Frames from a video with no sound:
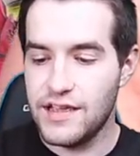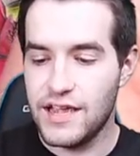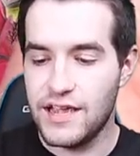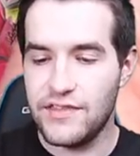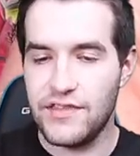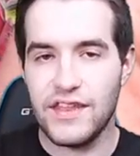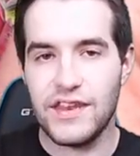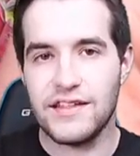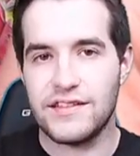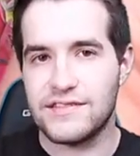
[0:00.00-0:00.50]

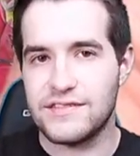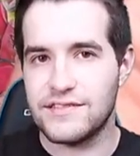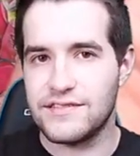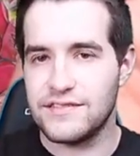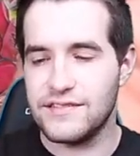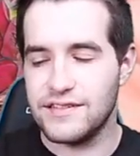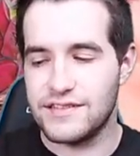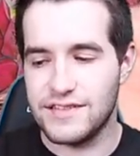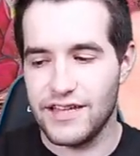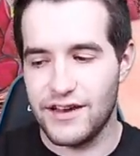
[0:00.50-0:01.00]
and then
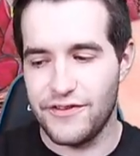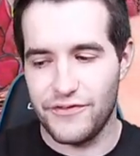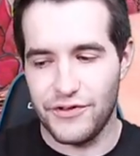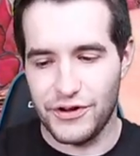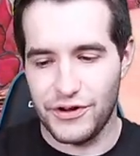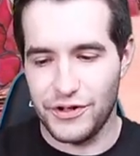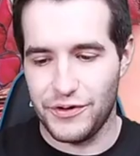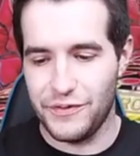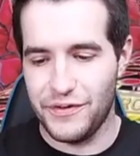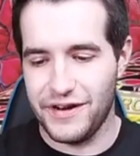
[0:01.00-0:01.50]
it's it's not a
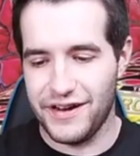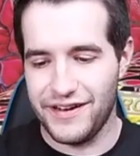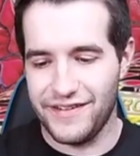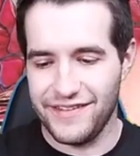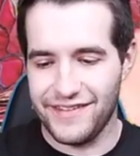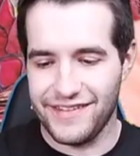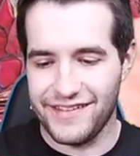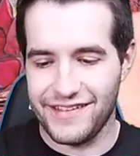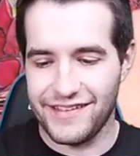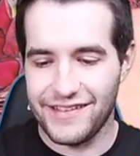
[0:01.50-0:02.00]
very good one, I
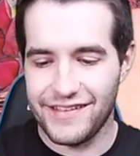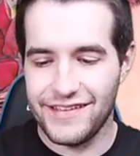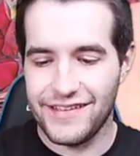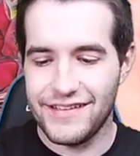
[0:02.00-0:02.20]
don't think.